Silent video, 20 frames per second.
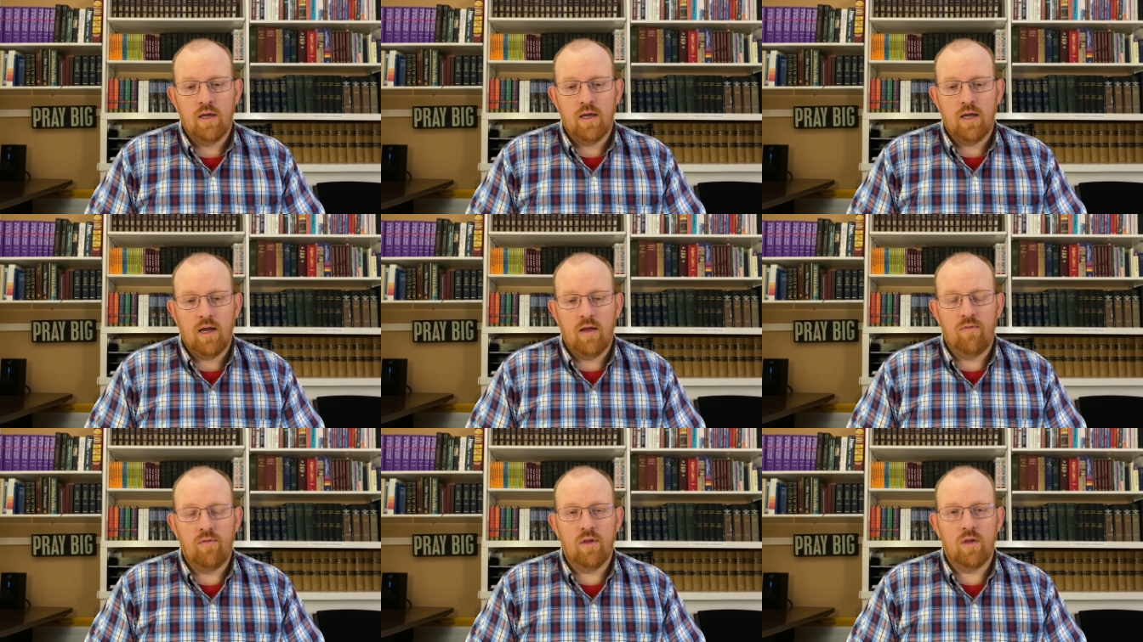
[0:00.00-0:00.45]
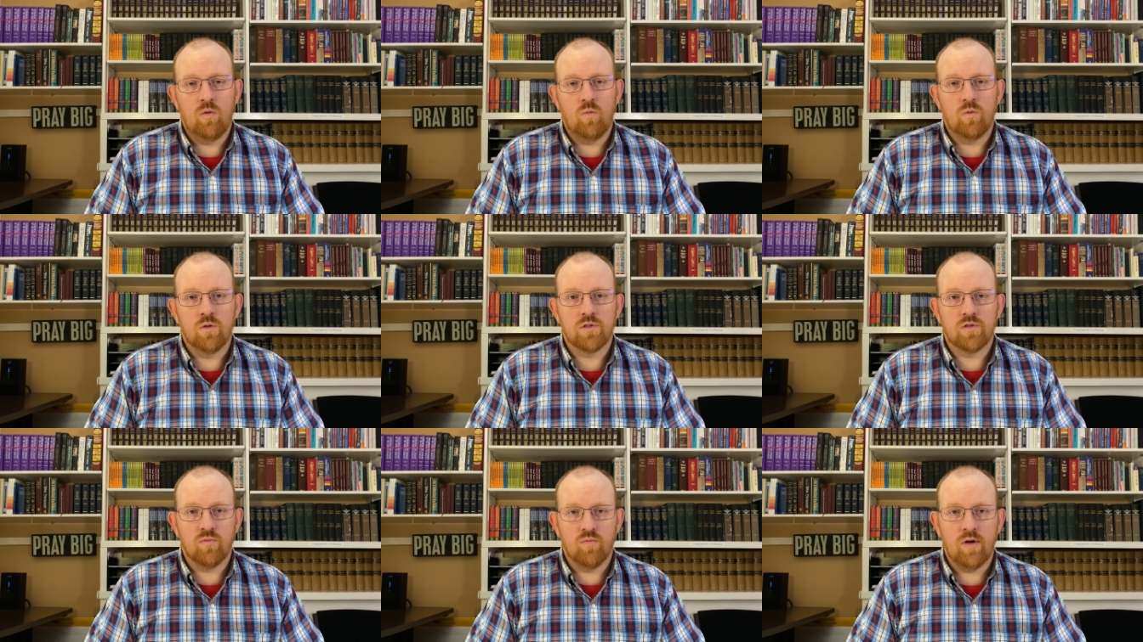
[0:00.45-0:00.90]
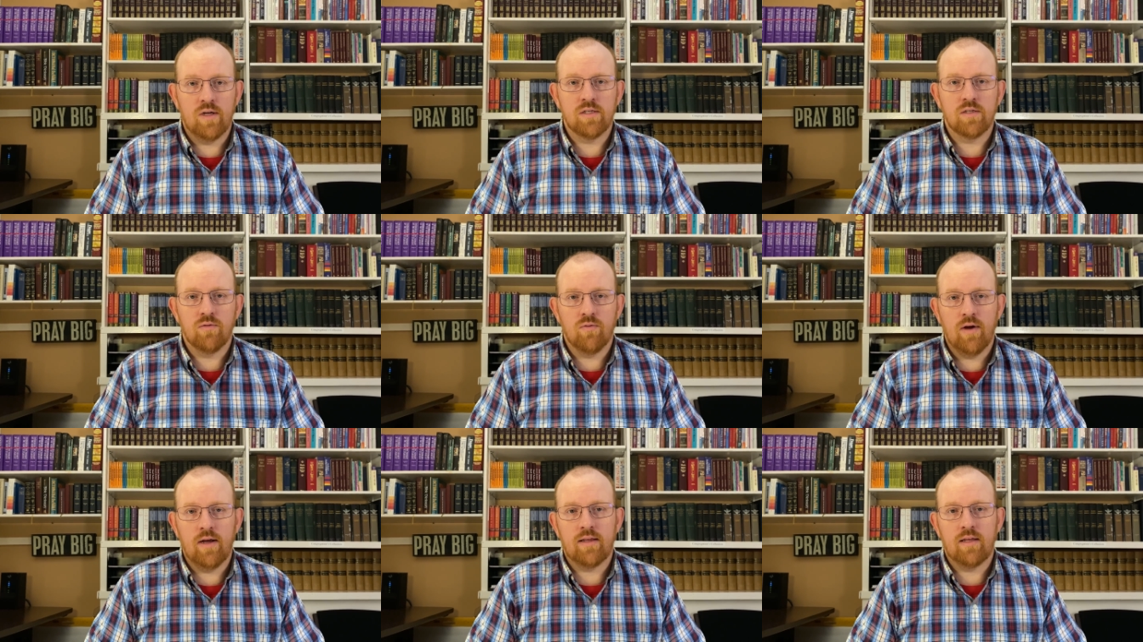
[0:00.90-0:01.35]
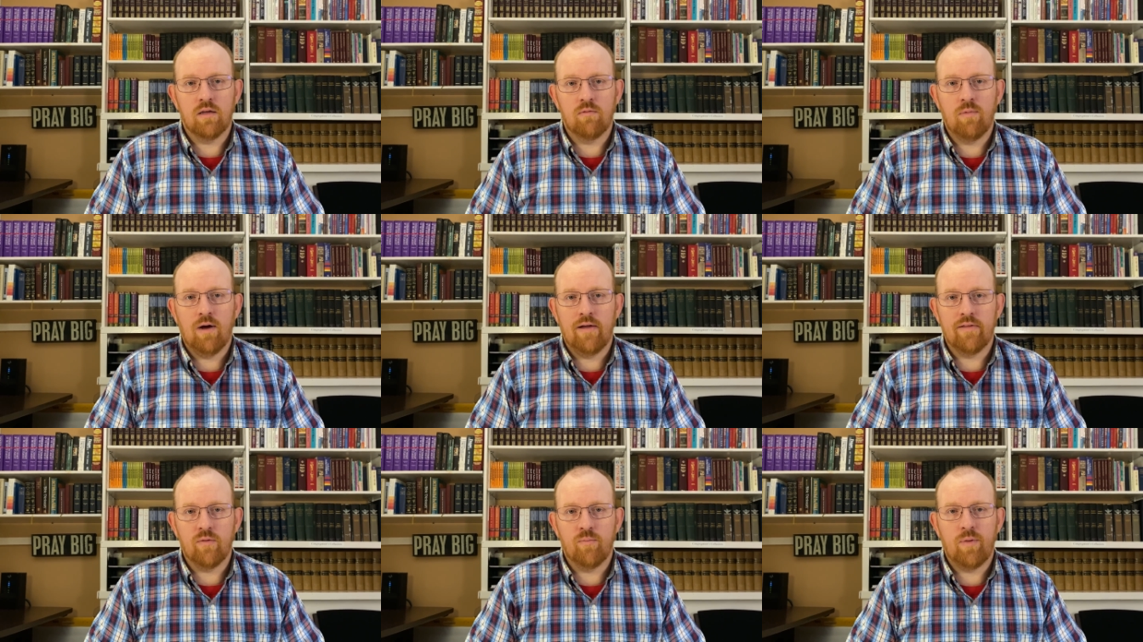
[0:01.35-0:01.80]
and then was resurrected
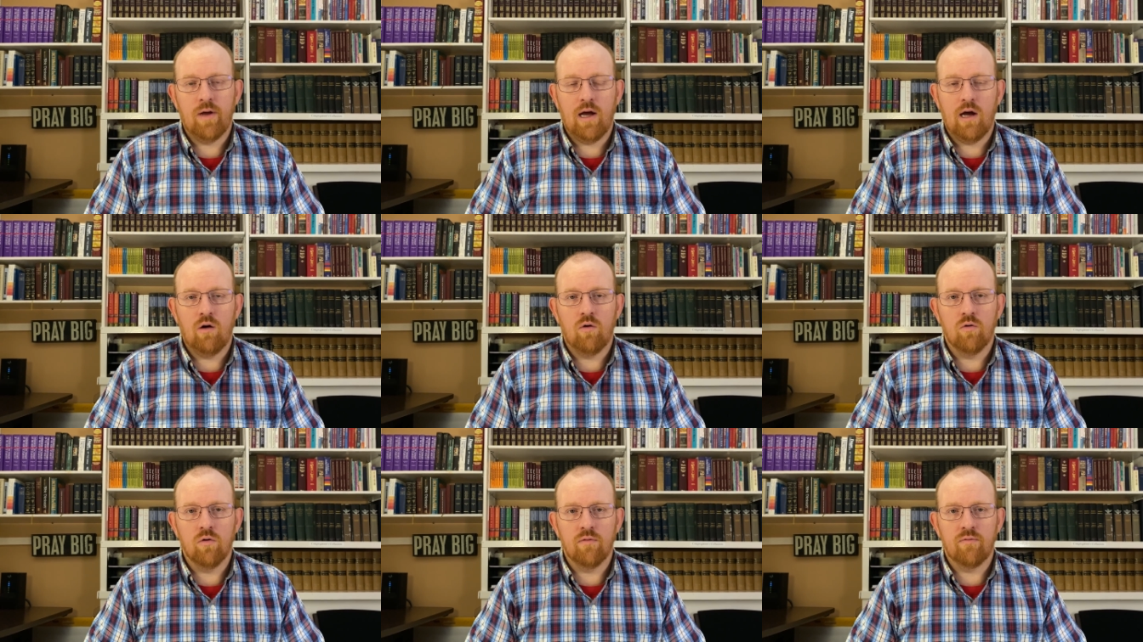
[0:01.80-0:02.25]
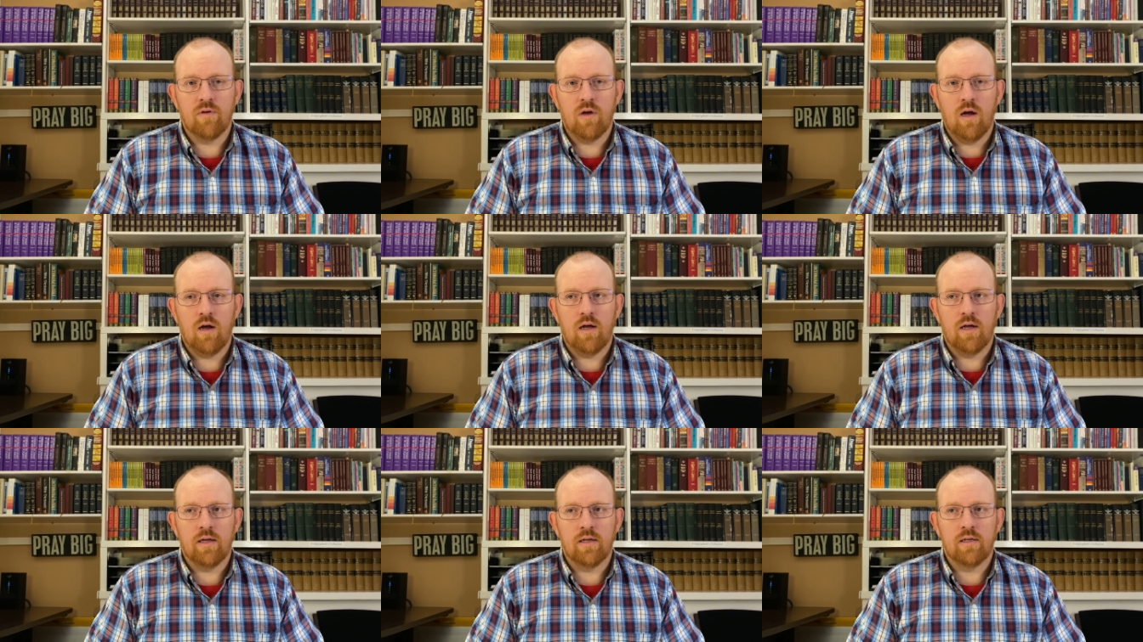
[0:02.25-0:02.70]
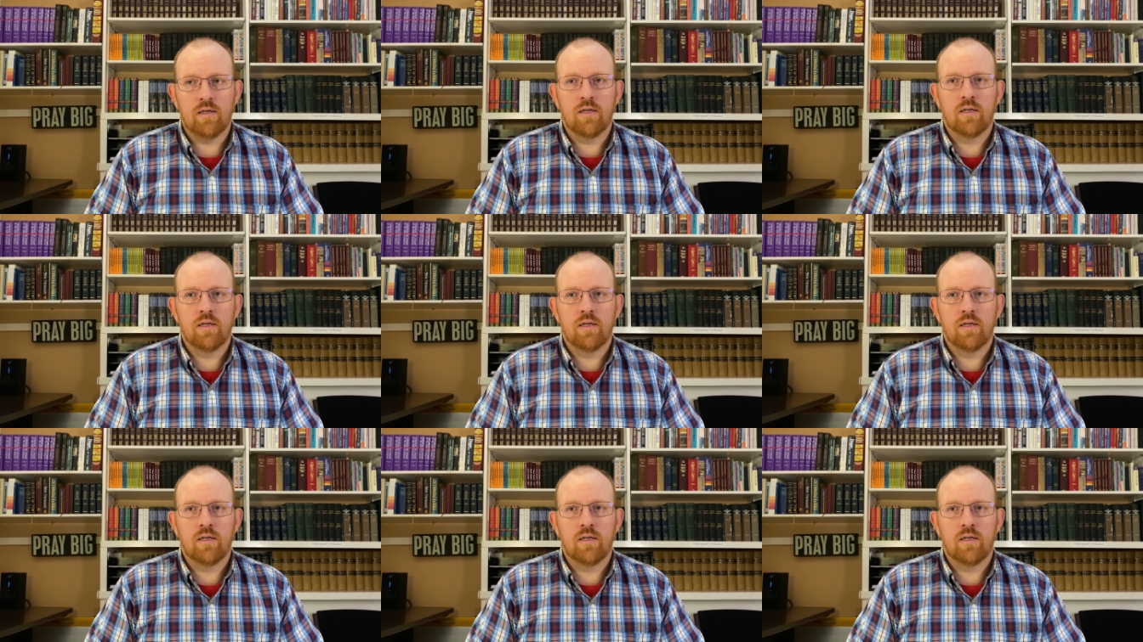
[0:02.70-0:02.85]
by the power of God.